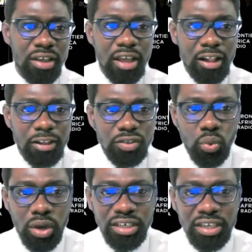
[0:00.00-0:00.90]

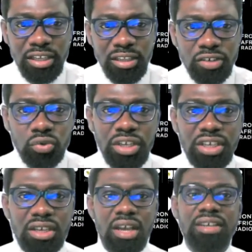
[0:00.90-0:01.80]
Elsewhere-D
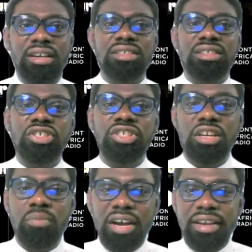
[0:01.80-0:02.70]
Electric enters
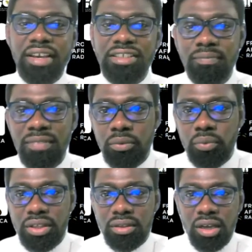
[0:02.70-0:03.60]
Asian markets
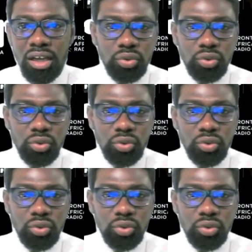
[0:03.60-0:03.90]
with 2